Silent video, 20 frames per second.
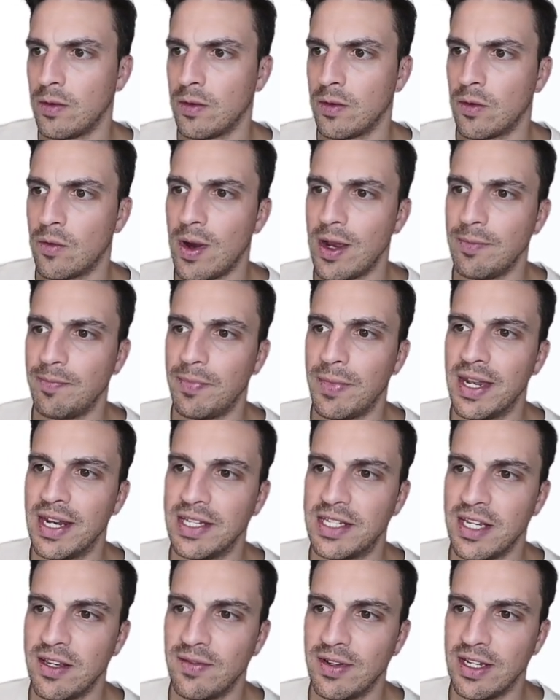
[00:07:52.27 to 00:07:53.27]
Great, and
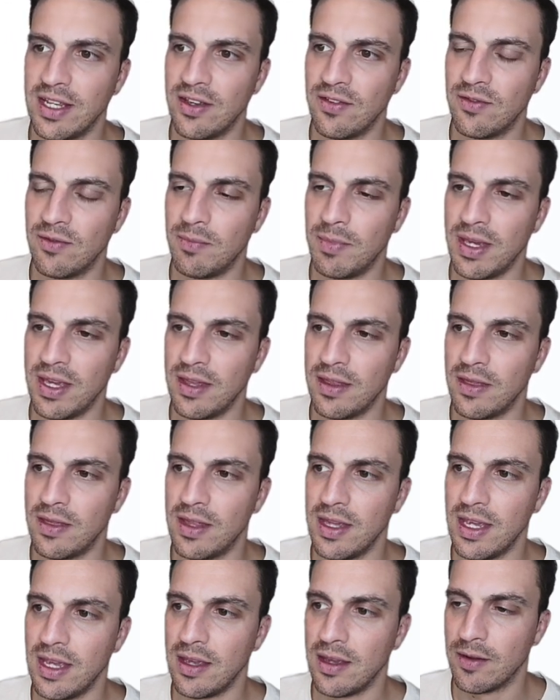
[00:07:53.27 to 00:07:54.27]
it's even given me
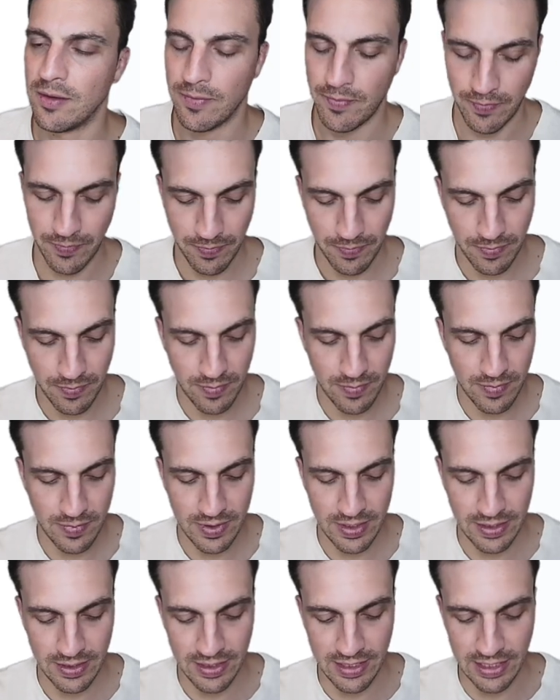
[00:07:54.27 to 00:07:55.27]
the
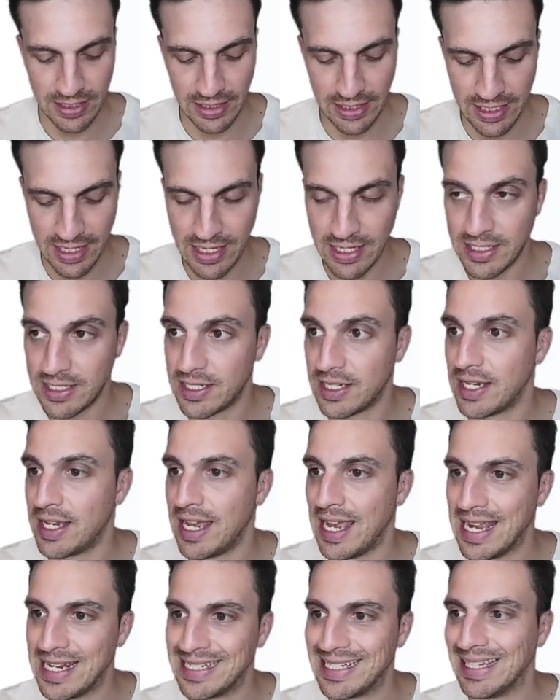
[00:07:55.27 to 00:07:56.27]
links
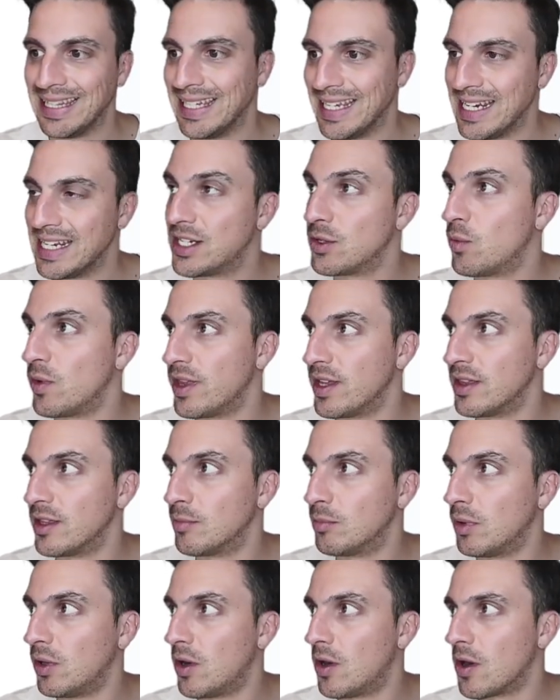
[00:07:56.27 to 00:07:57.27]
interlinked within the
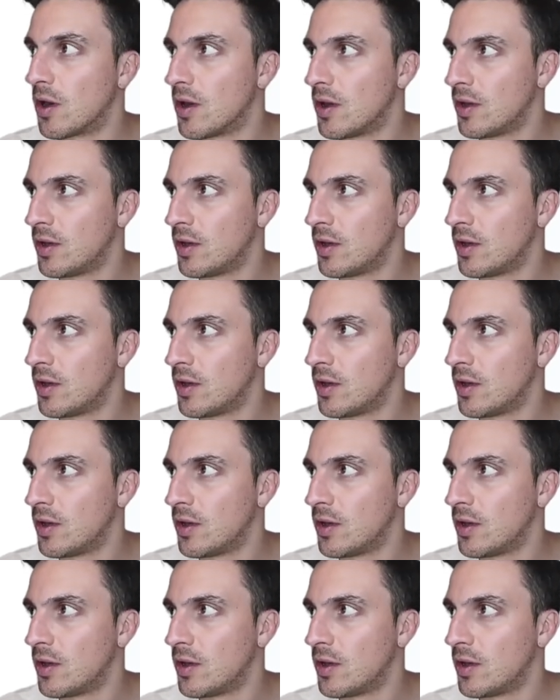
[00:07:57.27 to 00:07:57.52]
blog.